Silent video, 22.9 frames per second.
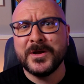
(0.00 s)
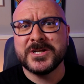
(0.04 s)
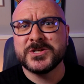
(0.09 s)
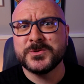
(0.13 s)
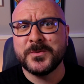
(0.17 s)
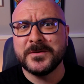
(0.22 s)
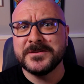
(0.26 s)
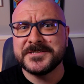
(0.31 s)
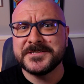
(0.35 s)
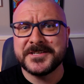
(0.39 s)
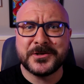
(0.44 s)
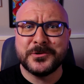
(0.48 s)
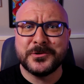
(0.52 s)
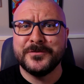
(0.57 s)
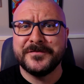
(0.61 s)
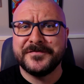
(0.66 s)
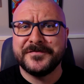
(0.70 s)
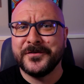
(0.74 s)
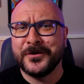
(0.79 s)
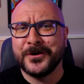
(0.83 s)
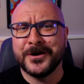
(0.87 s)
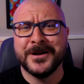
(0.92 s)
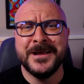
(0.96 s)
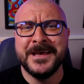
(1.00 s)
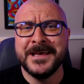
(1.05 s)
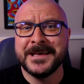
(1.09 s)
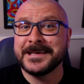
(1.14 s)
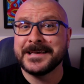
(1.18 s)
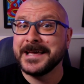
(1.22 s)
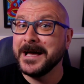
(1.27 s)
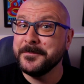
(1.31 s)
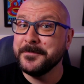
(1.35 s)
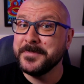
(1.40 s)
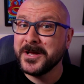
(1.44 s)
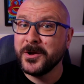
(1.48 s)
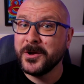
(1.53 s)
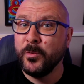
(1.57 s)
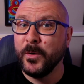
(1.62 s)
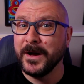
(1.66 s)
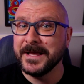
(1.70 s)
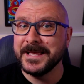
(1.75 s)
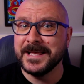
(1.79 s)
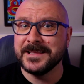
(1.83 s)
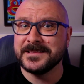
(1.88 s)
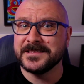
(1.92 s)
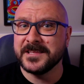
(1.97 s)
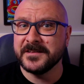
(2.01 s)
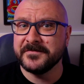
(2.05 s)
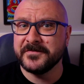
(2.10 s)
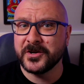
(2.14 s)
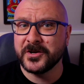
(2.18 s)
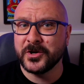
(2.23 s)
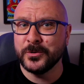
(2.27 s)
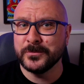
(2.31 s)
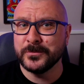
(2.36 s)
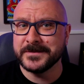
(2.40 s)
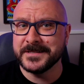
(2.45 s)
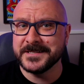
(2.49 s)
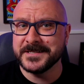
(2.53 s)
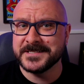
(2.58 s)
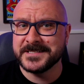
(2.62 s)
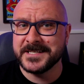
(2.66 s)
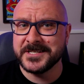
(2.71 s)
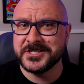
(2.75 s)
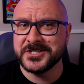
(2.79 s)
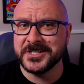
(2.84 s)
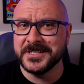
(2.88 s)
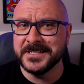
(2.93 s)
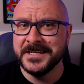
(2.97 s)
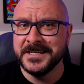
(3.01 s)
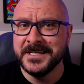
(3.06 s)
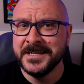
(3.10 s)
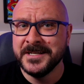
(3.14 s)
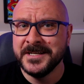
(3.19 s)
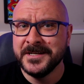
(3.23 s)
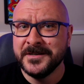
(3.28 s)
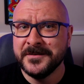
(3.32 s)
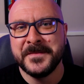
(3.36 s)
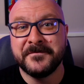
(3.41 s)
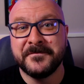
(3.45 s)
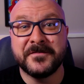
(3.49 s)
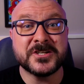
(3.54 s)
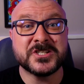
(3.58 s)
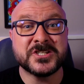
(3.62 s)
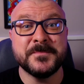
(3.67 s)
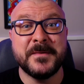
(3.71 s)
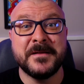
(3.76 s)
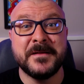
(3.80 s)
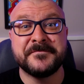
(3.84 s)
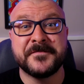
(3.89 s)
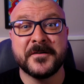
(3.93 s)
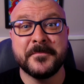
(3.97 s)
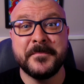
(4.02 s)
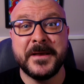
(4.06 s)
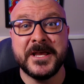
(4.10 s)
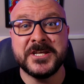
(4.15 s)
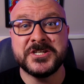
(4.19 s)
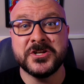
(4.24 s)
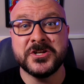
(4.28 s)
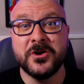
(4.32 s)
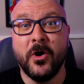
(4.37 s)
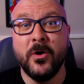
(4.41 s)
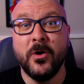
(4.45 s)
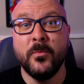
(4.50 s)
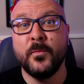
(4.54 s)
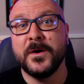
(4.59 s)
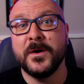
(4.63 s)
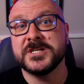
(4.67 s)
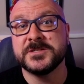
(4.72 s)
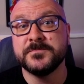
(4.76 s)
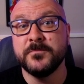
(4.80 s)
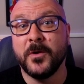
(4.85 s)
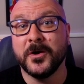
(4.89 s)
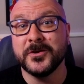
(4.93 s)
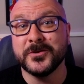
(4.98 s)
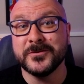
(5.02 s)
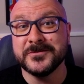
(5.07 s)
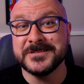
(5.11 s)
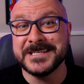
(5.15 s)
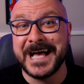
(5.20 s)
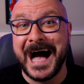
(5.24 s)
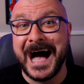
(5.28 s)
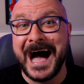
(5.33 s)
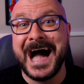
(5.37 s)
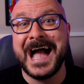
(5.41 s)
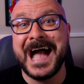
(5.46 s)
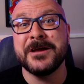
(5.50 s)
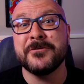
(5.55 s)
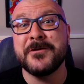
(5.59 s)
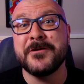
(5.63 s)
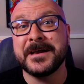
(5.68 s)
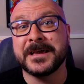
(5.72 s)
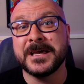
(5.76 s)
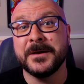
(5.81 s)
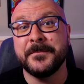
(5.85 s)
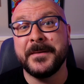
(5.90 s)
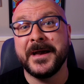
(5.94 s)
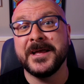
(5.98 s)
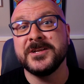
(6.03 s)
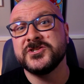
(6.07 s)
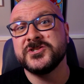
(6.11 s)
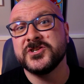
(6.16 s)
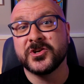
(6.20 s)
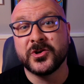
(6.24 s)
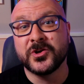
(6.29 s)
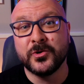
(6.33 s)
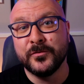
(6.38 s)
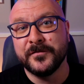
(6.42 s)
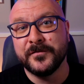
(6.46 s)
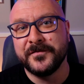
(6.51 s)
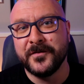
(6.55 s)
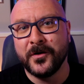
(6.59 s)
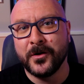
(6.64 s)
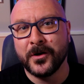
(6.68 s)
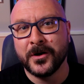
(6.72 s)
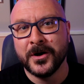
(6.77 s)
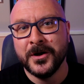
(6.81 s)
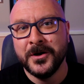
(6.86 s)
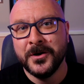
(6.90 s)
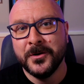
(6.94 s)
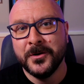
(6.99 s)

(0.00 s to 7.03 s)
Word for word: which one to go for can be quite a difficult decision. For some information on which models I recommend you go for,